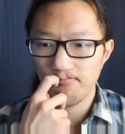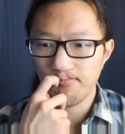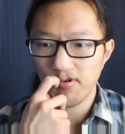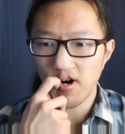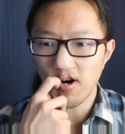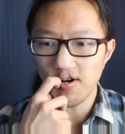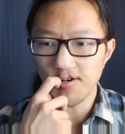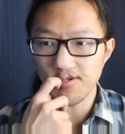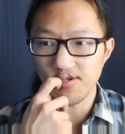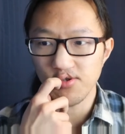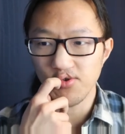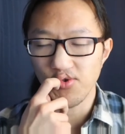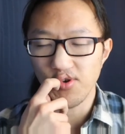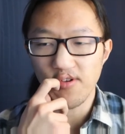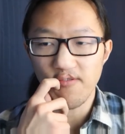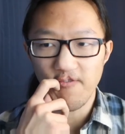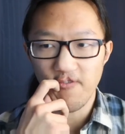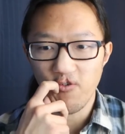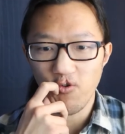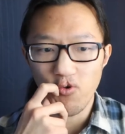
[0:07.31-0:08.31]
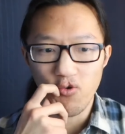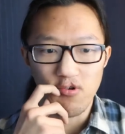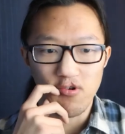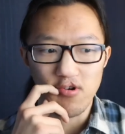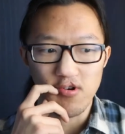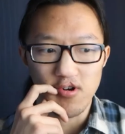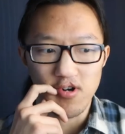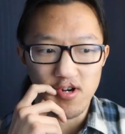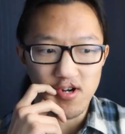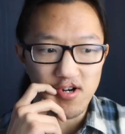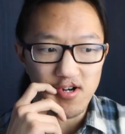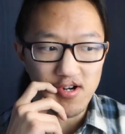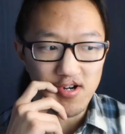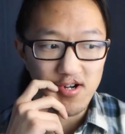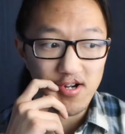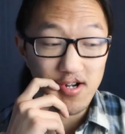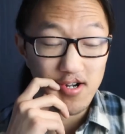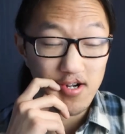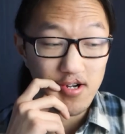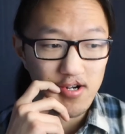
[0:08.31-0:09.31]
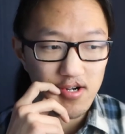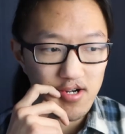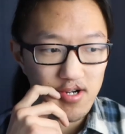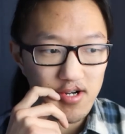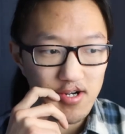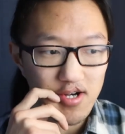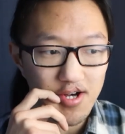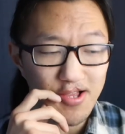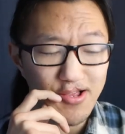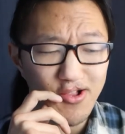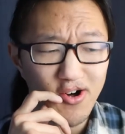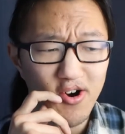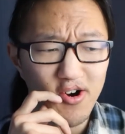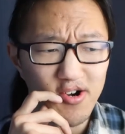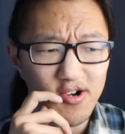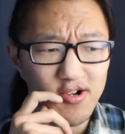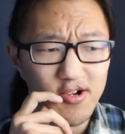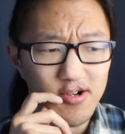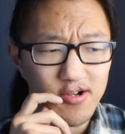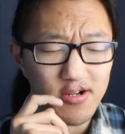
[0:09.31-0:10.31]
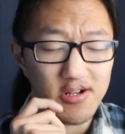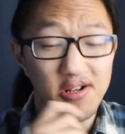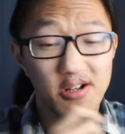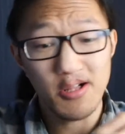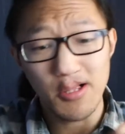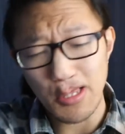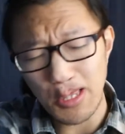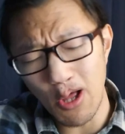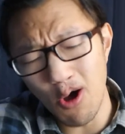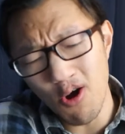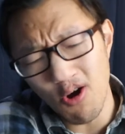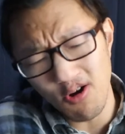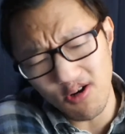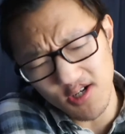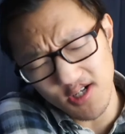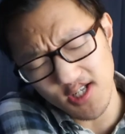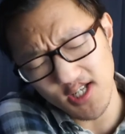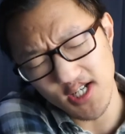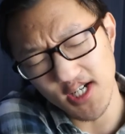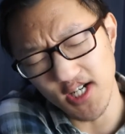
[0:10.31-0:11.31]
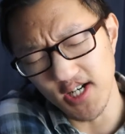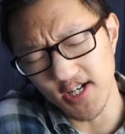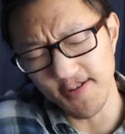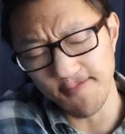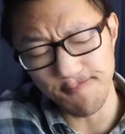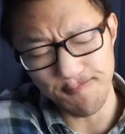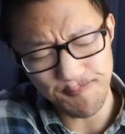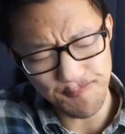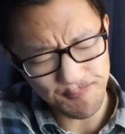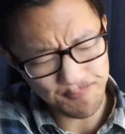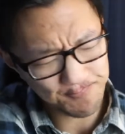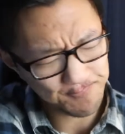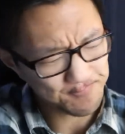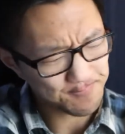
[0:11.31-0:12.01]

pondering for uh, a long, long time.